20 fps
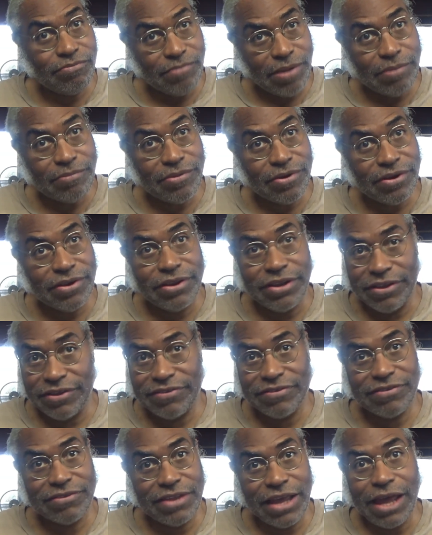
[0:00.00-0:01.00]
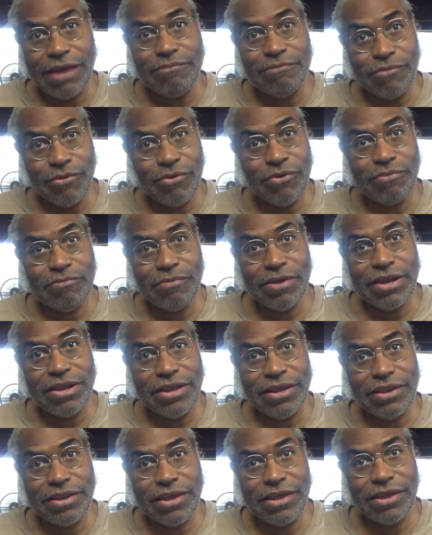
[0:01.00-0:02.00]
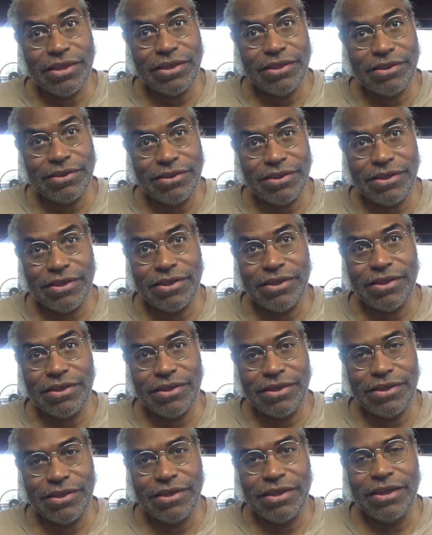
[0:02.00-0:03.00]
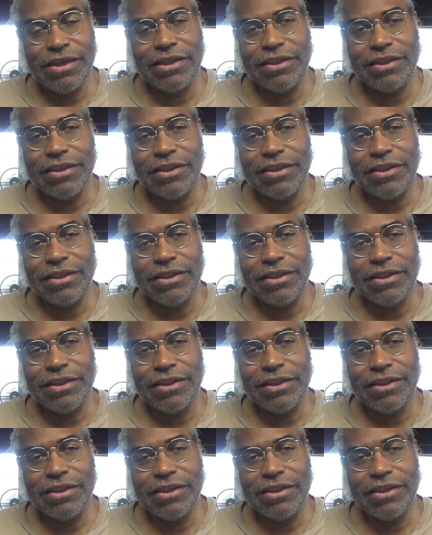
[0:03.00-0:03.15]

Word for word: remember he's got more money than uh,